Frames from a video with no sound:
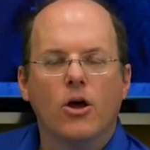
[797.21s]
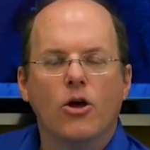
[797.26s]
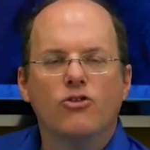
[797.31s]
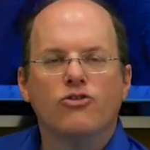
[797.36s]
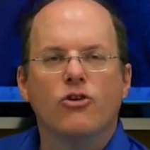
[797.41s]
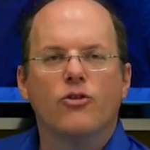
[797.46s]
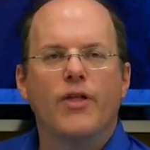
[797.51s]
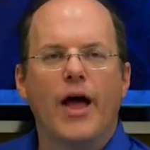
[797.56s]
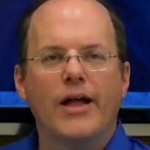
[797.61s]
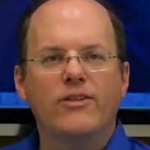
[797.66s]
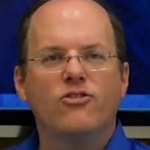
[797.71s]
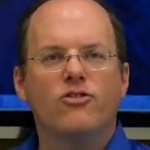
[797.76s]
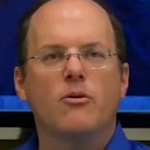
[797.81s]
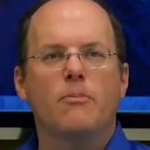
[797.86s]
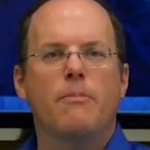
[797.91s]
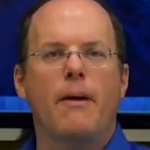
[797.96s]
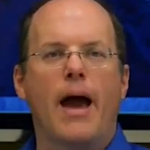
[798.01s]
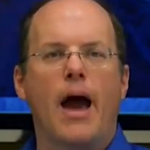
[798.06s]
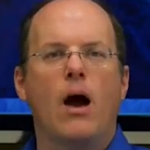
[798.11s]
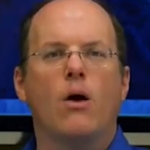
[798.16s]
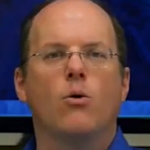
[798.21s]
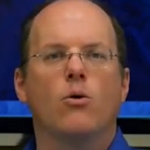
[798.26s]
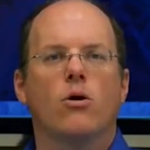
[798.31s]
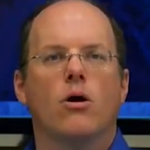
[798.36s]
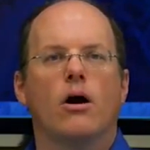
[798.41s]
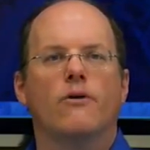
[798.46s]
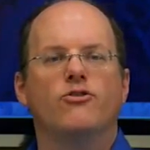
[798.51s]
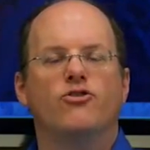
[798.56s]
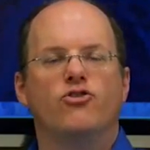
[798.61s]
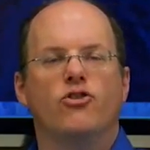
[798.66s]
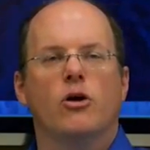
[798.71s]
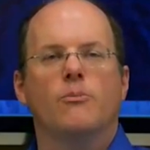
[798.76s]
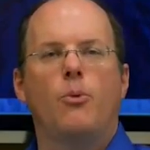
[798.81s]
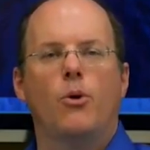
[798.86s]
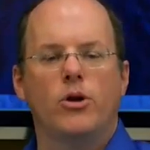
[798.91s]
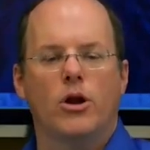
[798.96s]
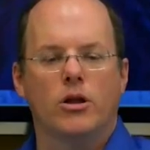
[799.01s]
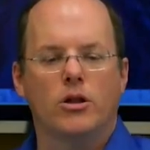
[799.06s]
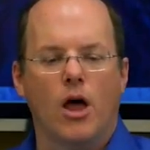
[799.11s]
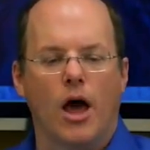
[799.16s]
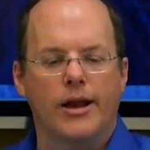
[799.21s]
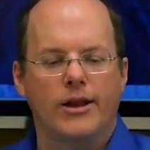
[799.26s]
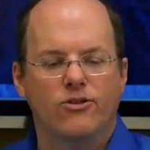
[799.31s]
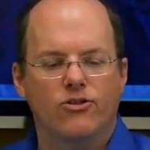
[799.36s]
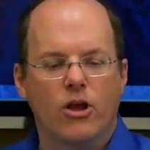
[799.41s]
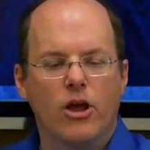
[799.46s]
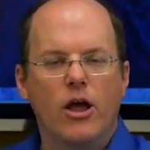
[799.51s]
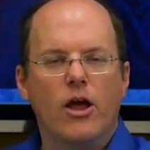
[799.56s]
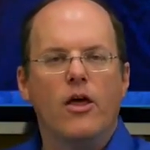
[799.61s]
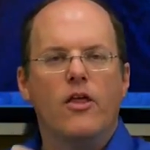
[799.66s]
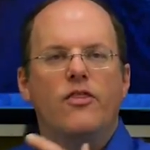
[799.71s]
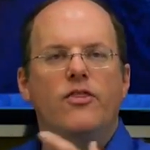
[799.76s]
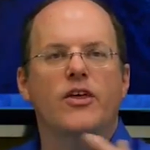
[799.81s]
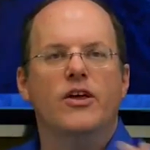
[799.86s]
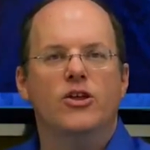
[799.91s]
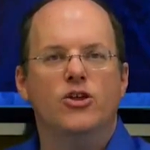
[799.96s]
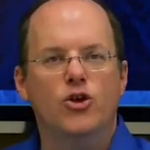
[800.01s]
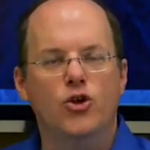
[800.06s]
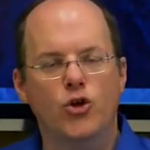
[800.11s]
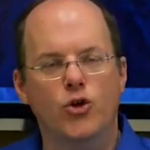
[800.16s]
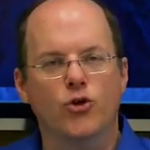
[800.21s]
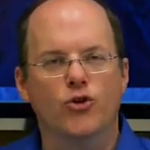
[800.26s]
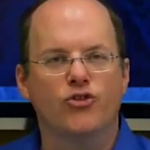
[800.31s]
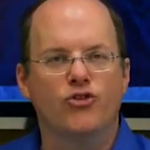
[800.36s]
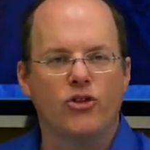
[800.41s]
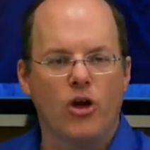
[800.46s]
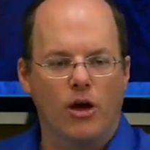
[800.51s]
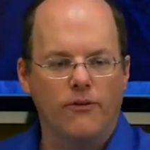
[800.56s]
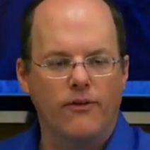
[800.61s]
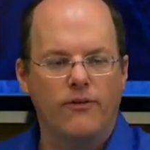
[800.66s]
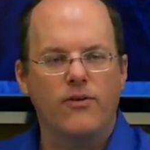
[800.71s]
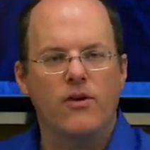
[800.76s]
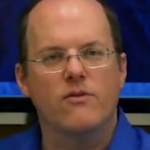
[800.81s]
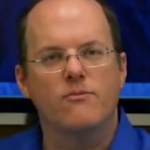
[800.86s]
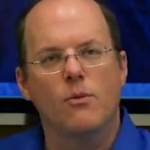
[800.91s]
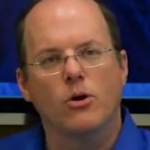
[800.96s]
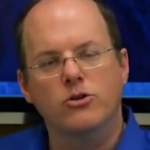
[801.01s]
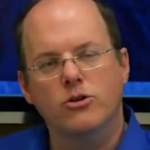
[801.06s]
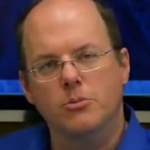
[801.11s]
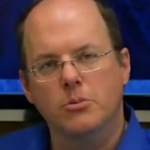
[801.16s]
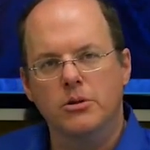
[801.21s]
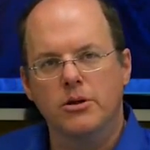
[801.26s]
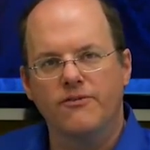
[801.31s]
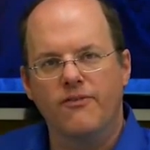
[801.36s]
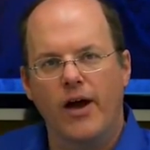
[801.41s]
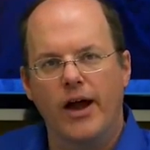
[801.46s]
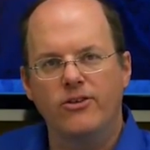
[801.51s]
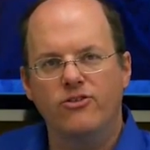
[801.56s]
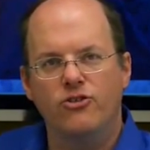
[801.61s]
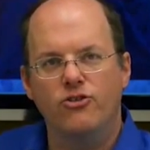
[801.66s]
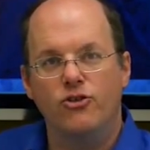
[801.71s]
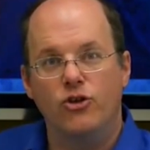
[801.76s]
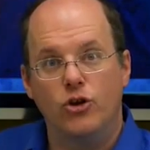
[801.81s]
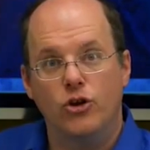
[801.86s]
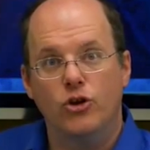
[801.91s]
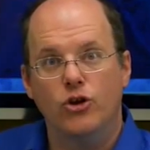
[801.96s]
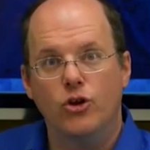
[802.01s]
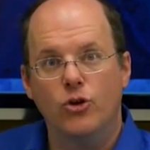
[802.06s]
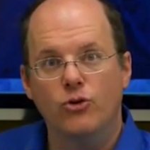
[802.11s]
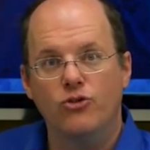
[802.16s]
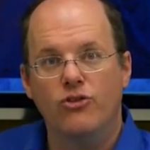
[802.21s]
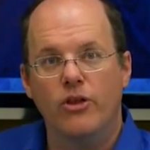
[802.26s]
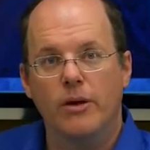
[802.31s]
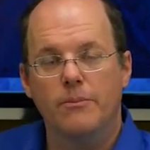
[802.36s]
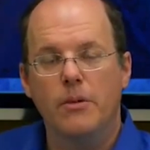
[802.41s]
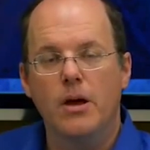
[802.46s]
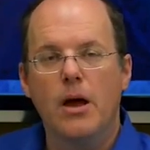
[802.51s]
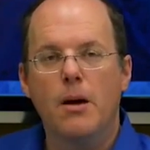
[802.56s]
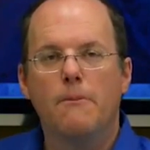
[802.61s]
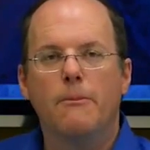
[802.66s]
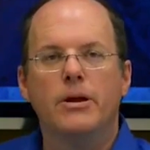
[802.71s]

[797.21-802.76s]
So that's the power of SharePoint Online, is that you yourself, if you have multiple devices, you can use them.